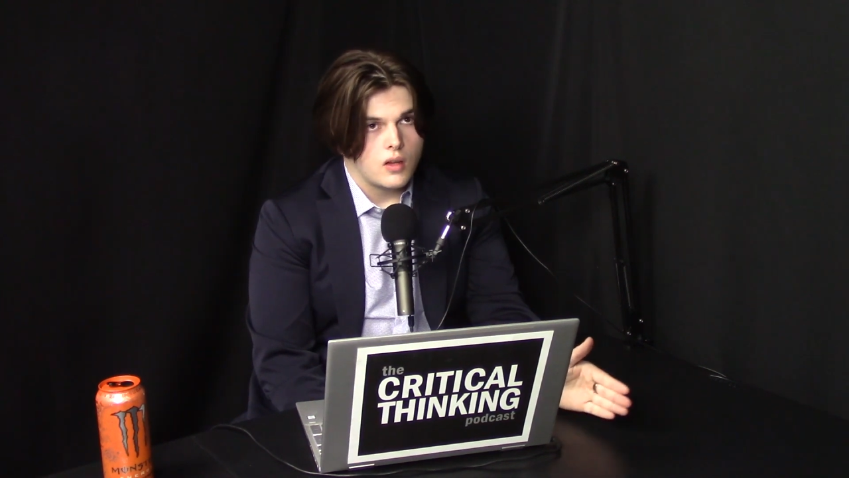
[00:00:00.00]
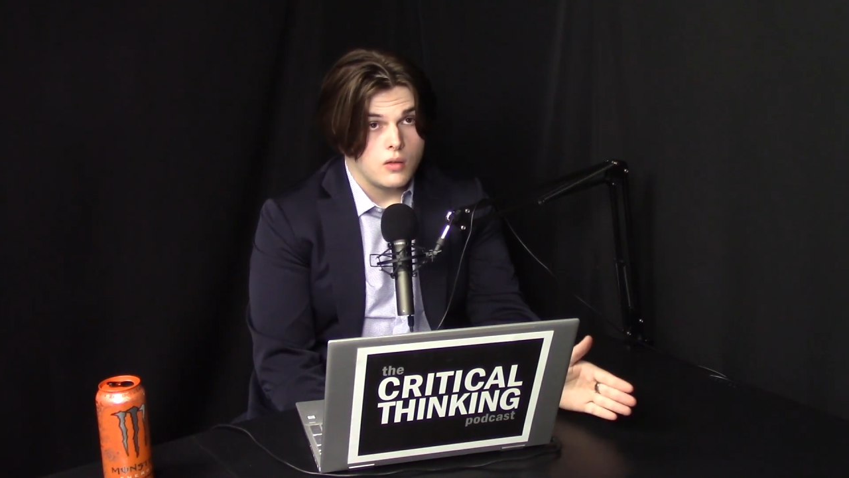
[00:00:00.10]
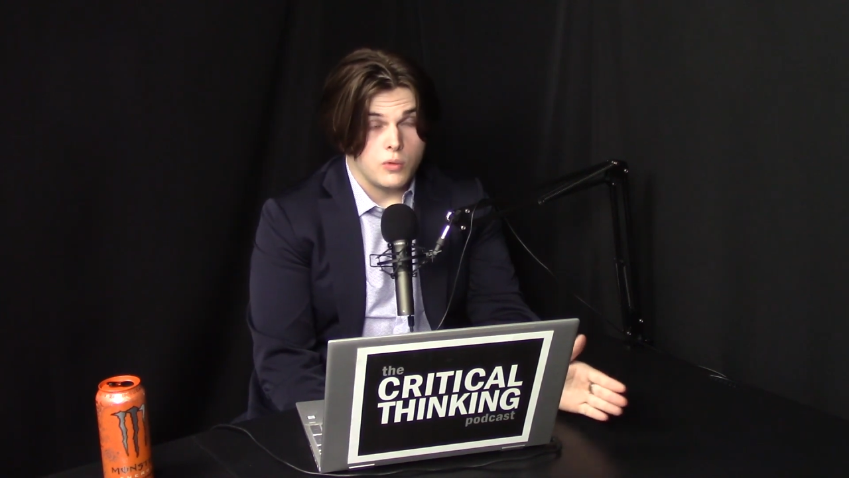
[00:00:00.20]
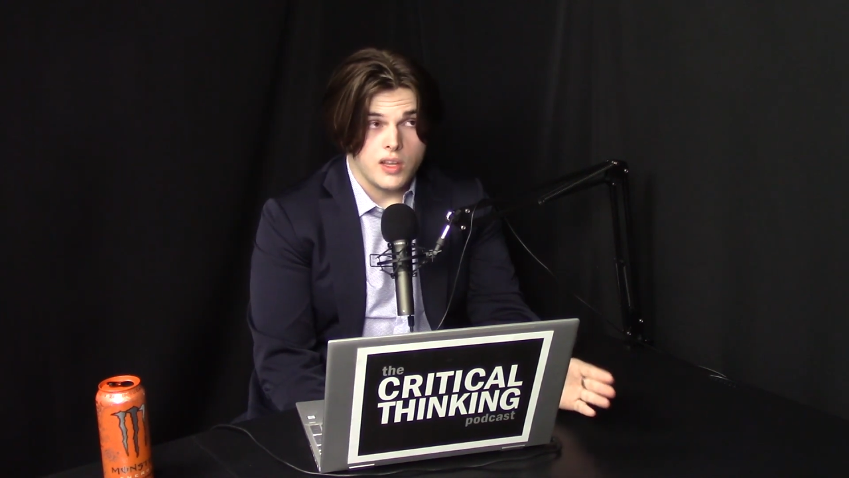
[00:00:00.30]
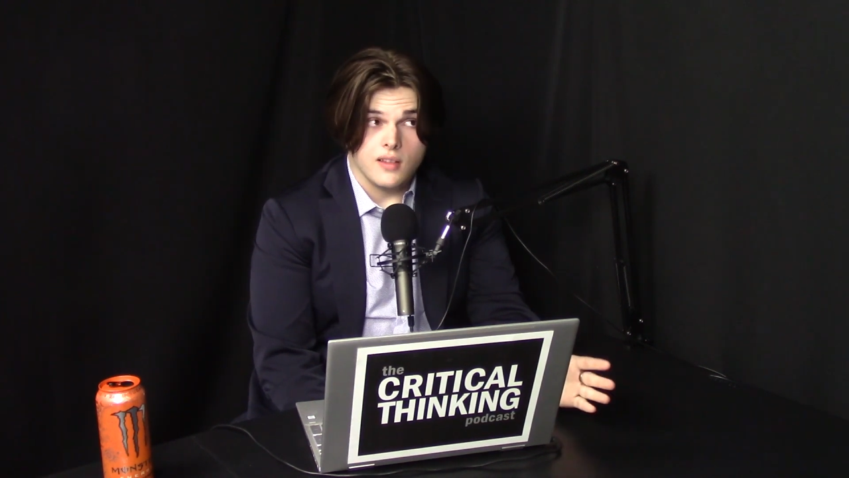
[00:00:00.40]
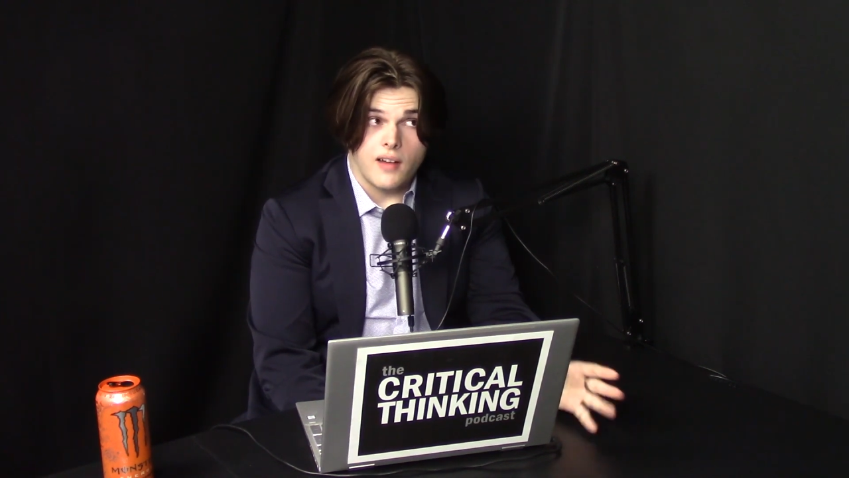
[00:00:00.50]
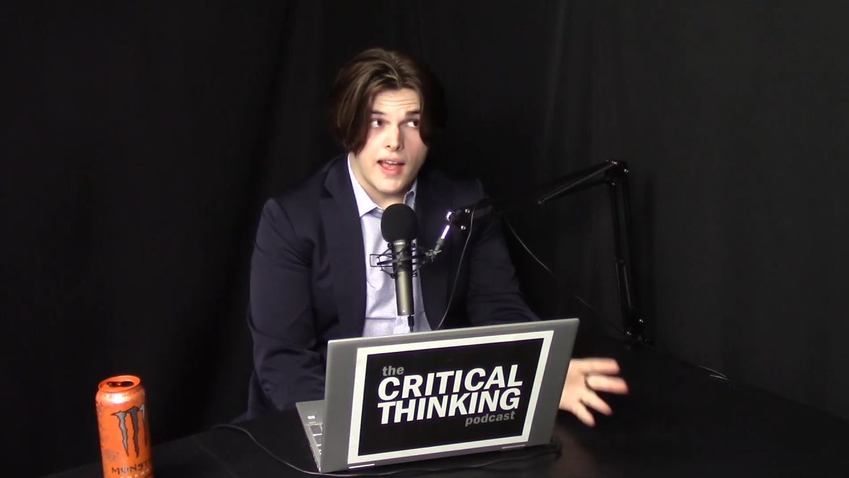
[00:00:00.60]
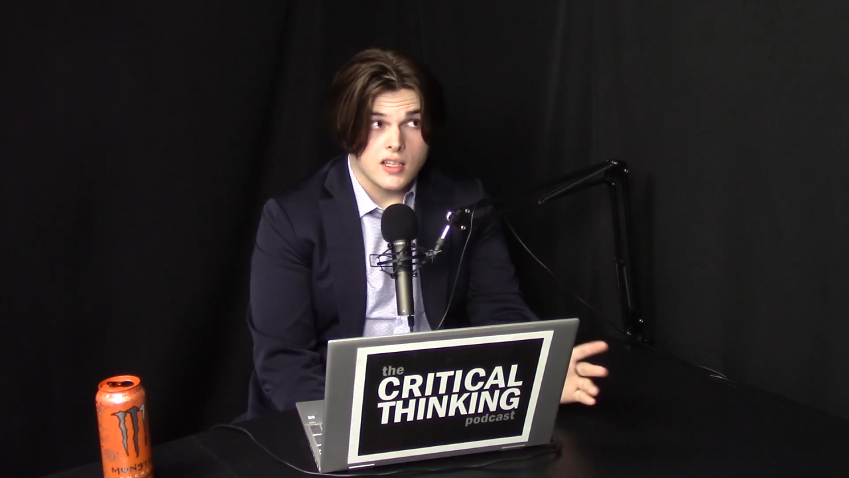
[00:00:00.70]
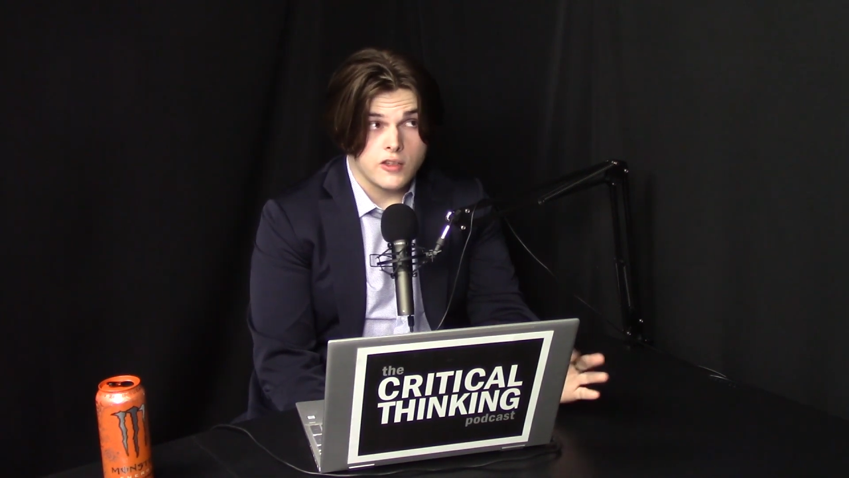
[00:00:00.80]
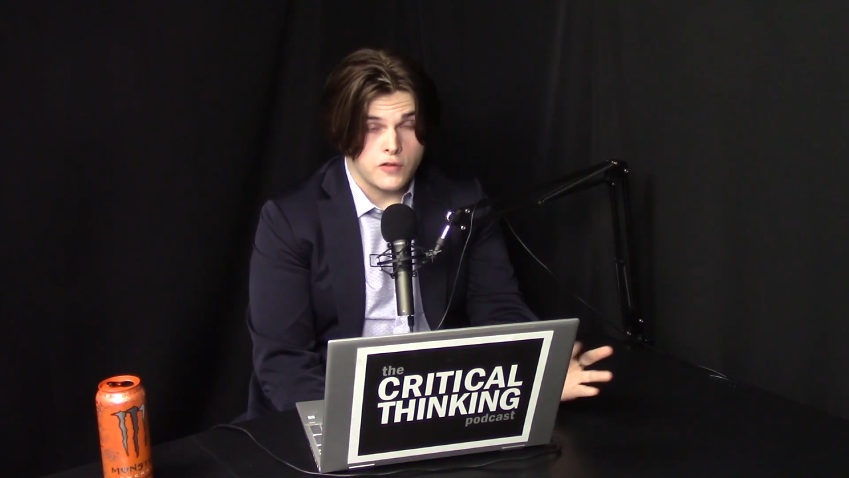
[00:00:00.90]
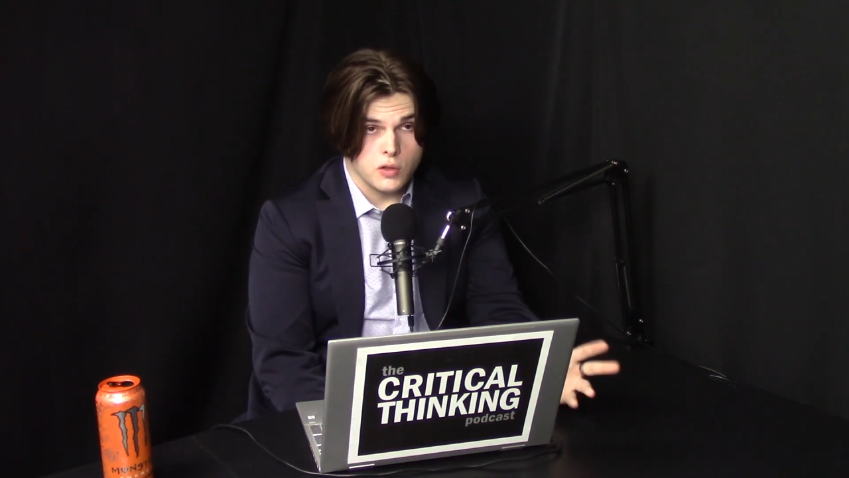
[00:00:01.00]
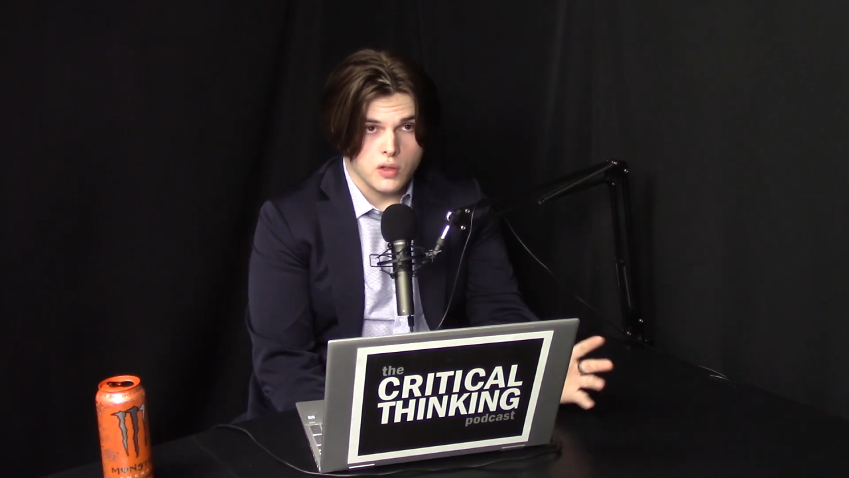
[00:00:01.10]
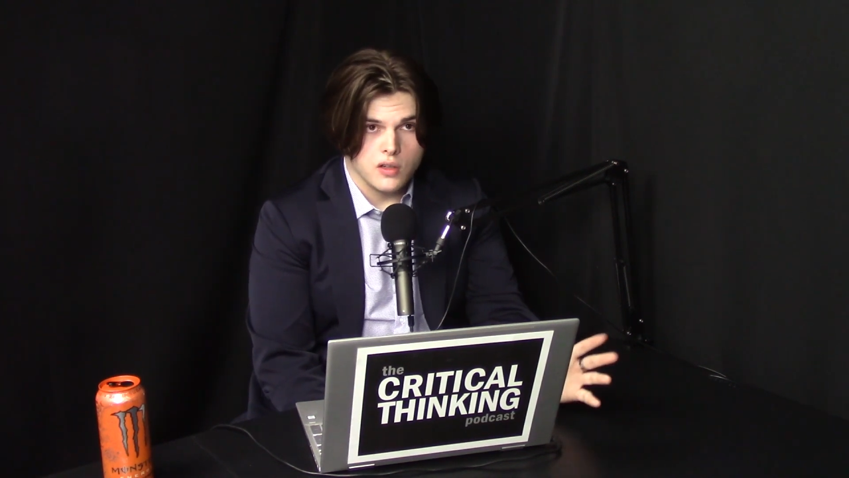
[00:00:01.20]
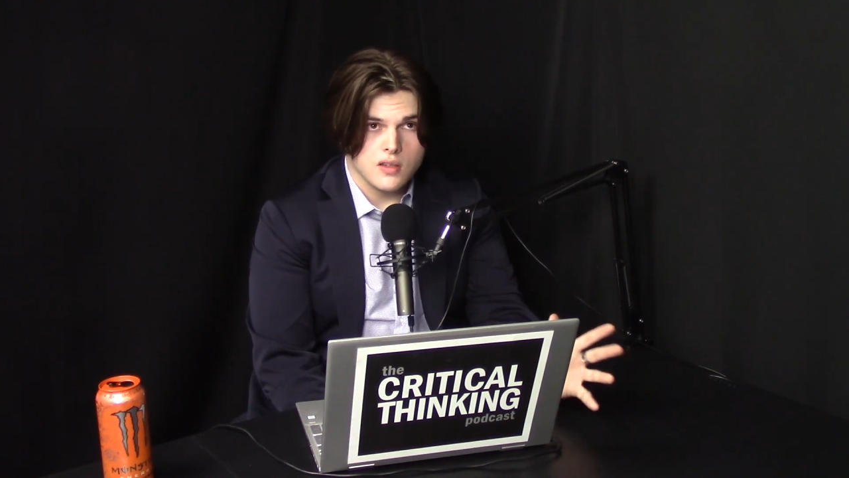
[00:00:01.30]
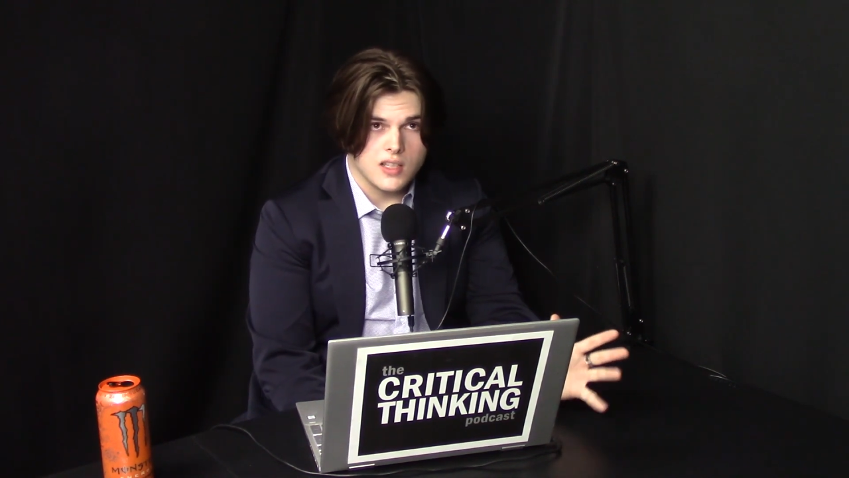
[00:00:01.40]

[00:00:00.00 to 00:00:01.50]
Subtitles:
within the last few years,